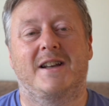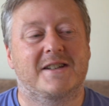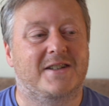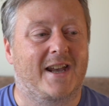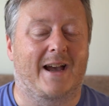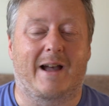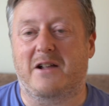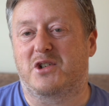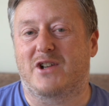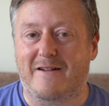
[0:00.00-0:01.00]
So yeah,
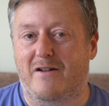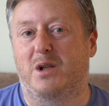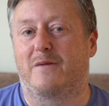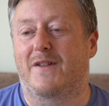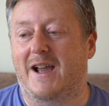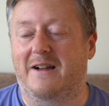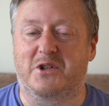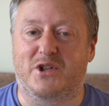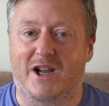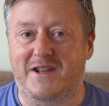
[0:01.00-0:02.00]
I'll share all of that, I'll
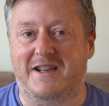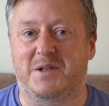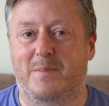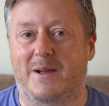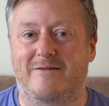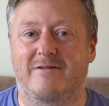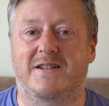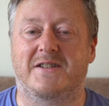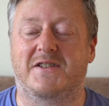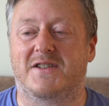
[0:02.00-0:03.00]
share the
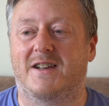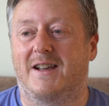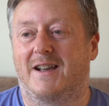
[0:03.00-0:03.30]
experience,